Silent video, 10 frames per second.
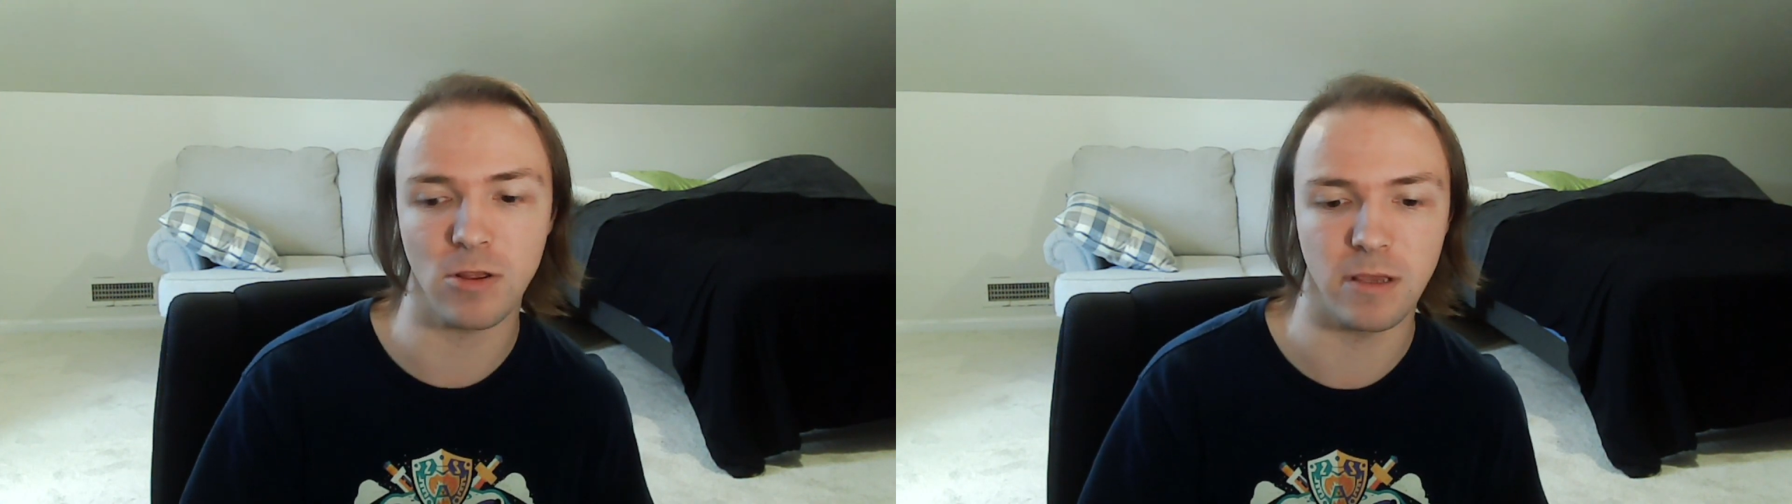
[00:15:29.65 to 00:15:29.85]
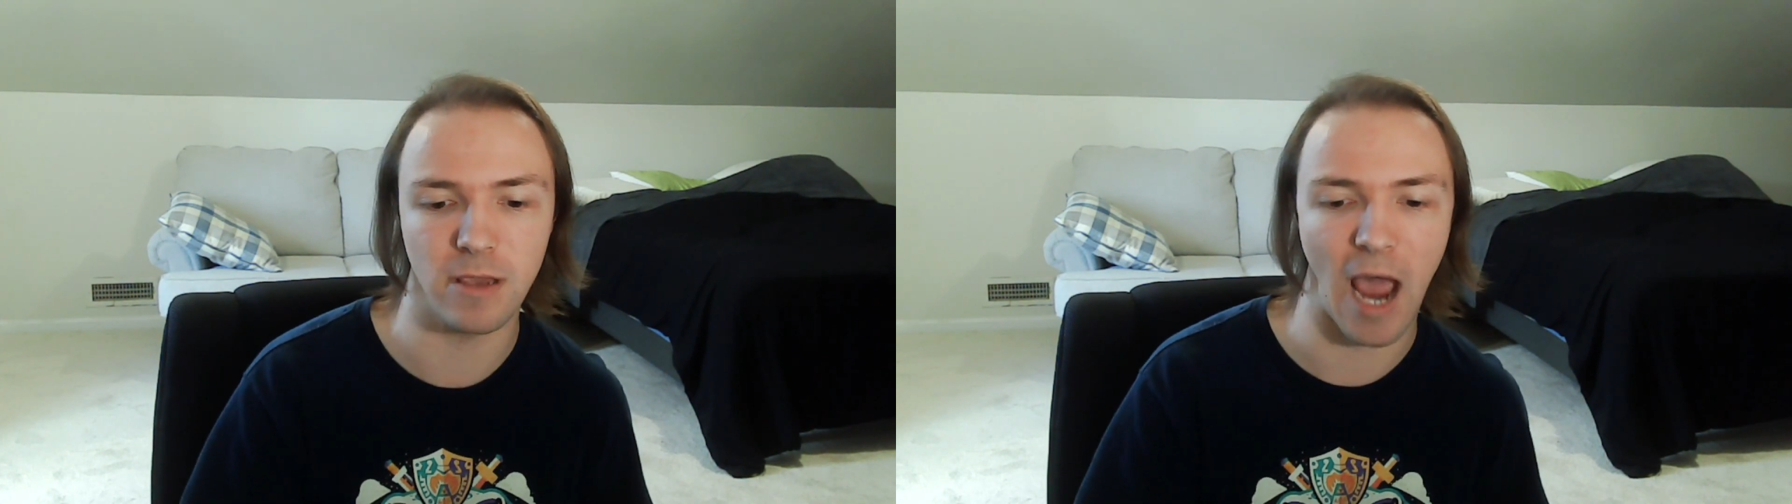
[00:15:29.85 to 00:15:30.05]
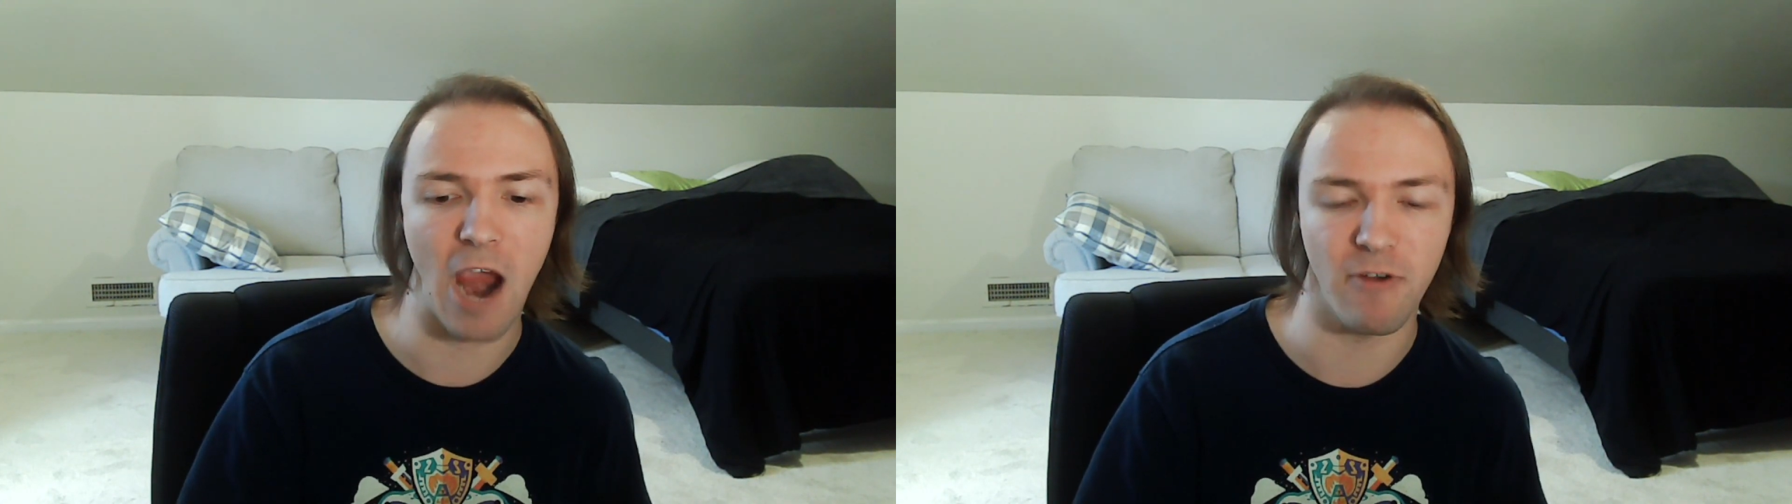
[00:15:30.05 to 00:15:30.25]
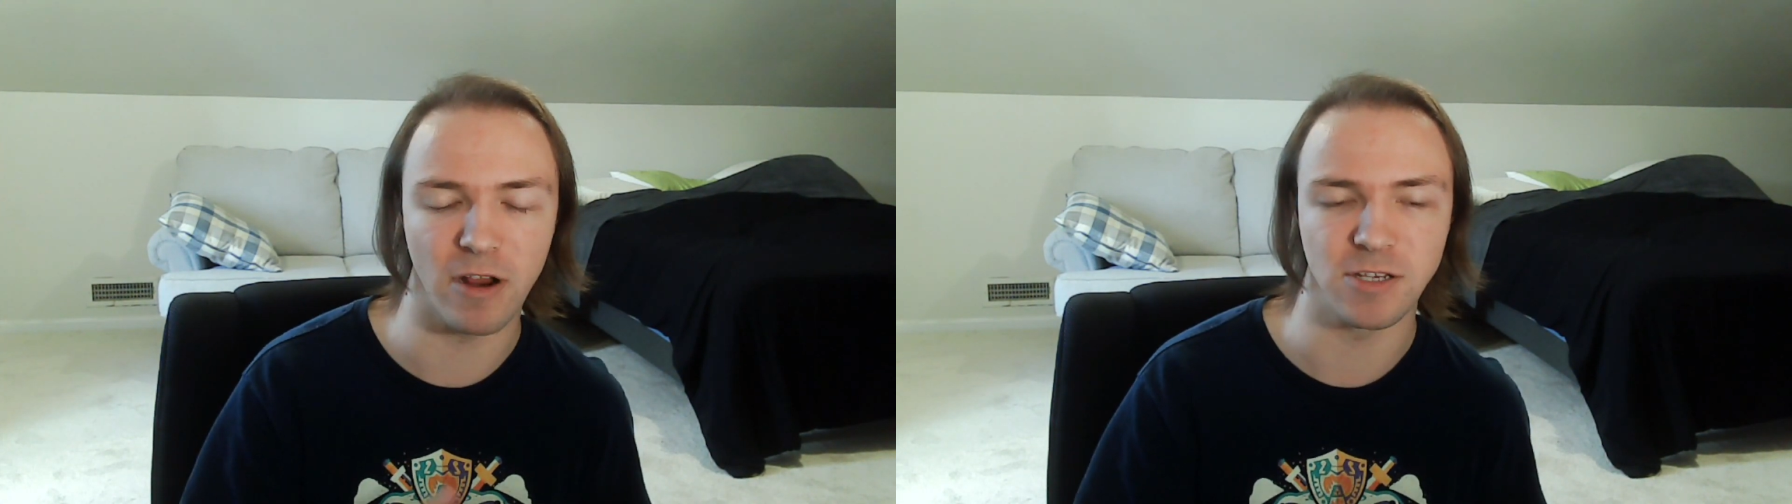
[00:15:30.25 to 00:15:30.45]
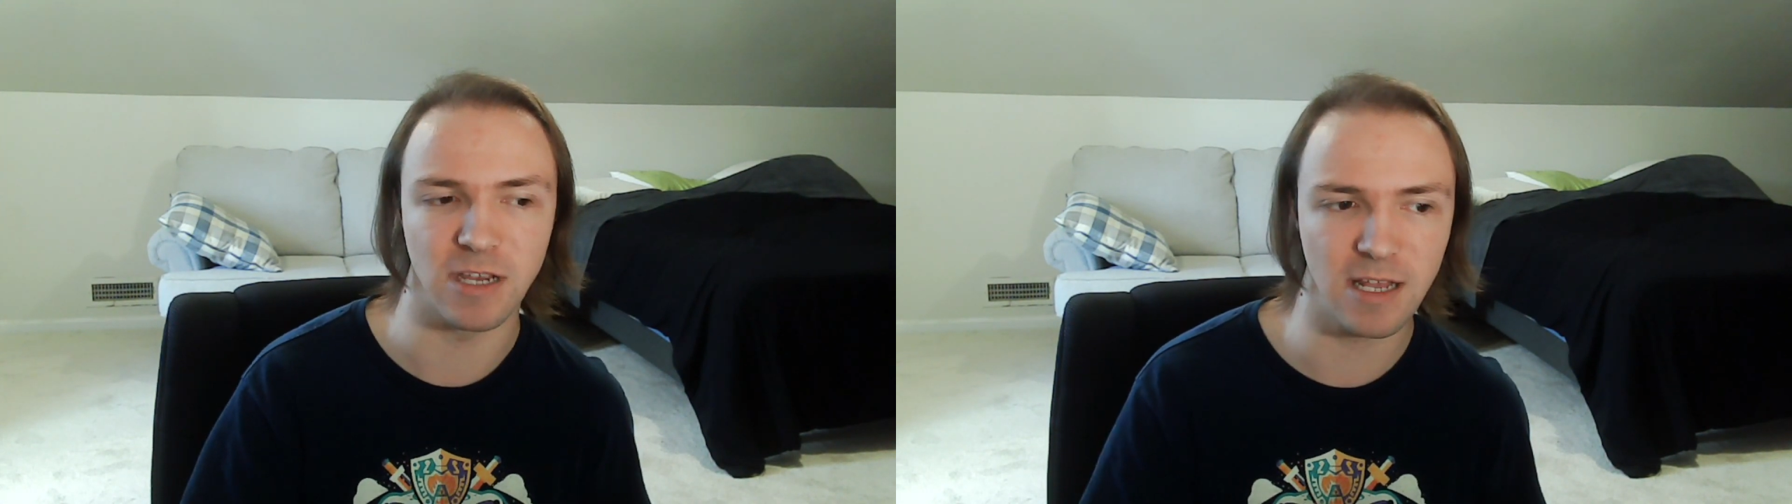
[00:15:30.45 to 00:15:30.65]
the higher
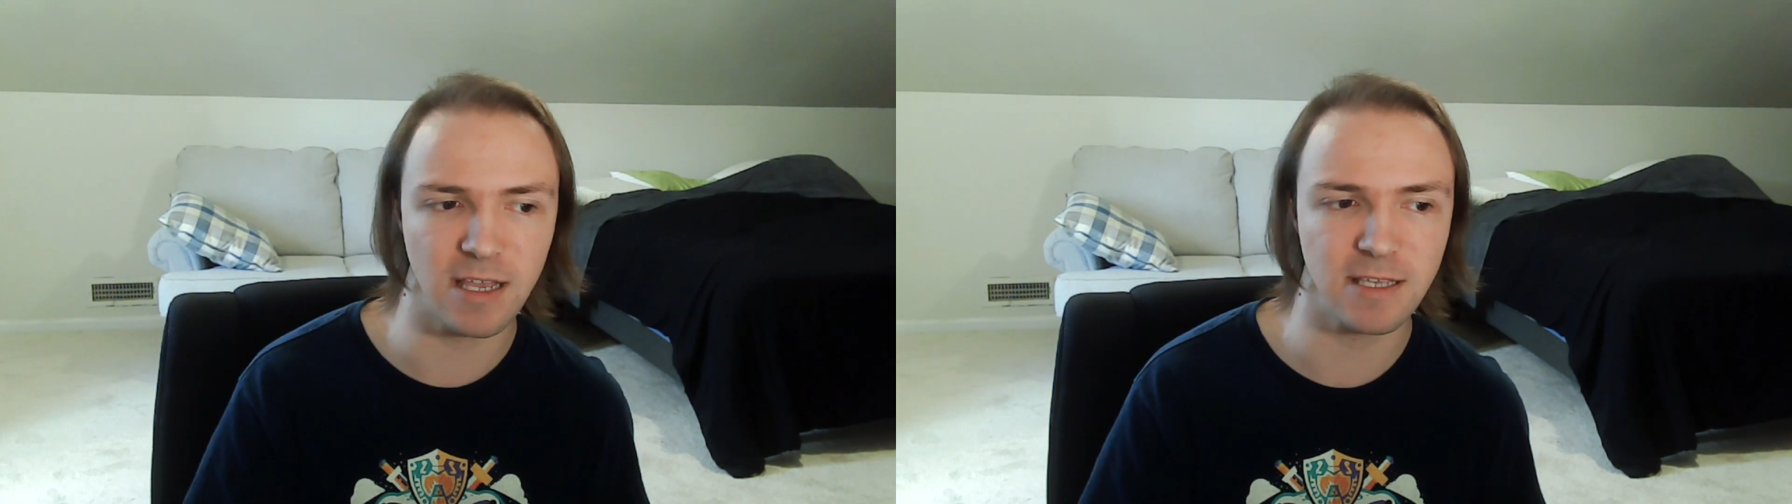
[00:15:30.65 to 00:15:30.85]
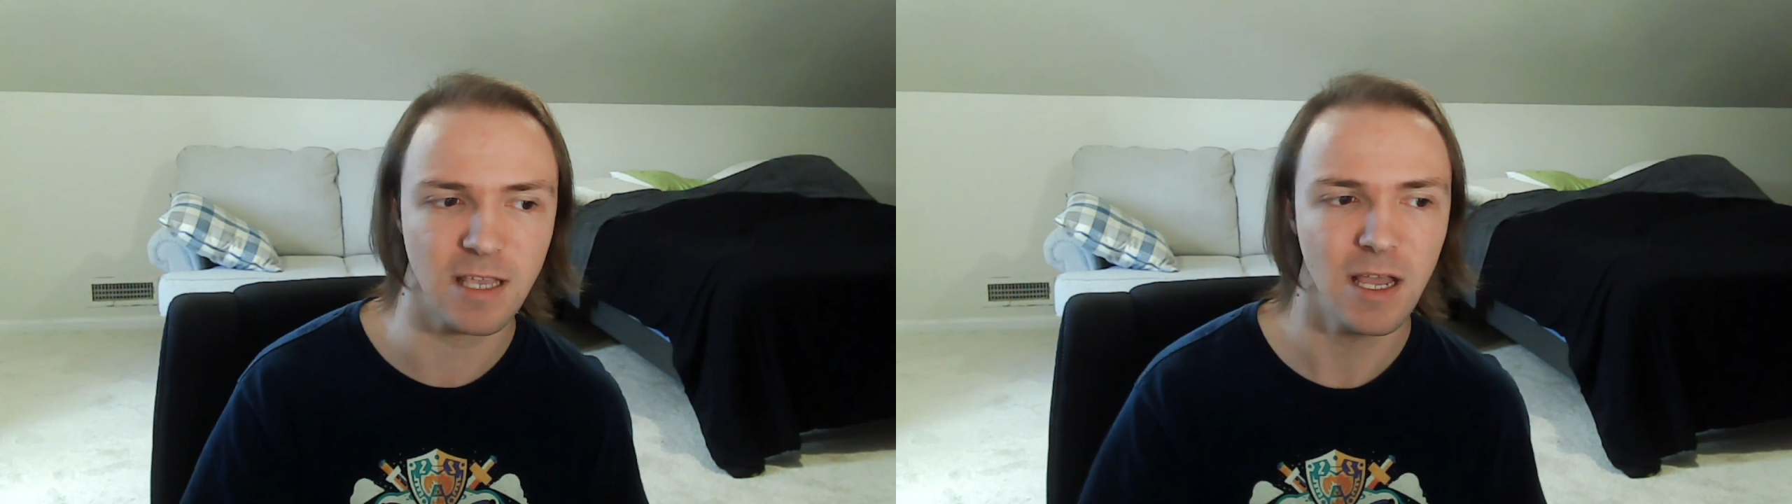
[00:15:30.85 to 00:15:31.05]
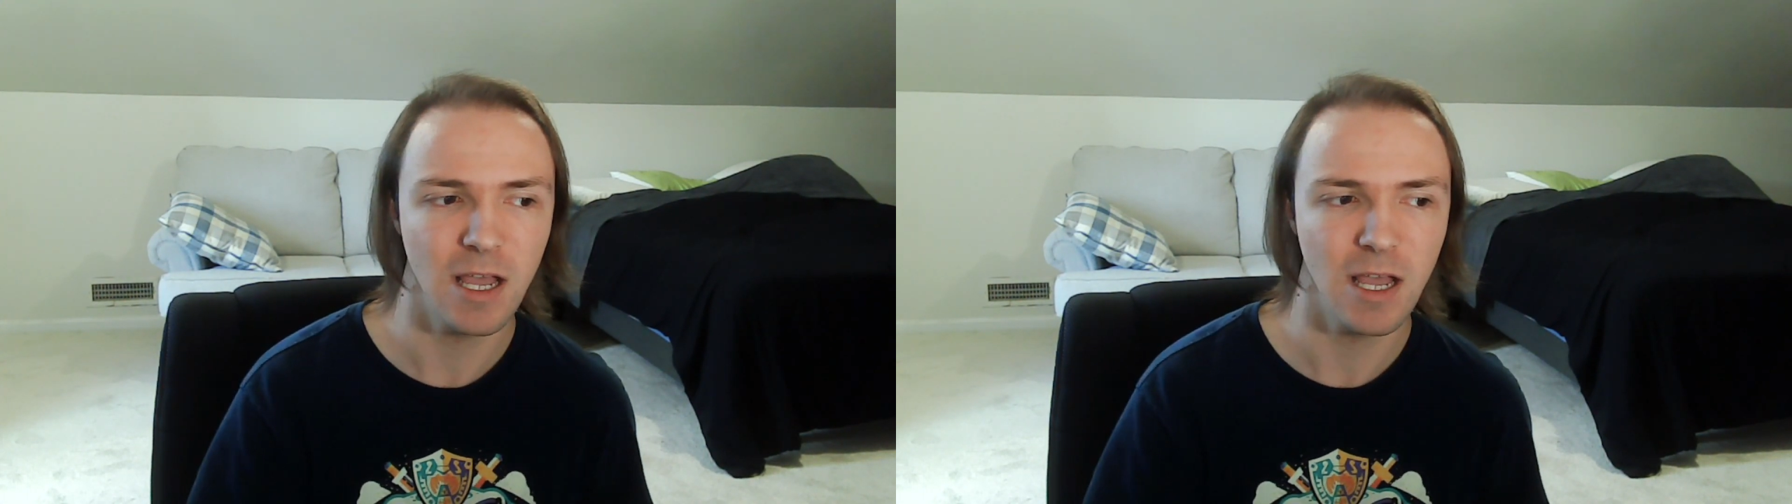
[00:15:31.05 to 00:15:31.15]
rarity it is,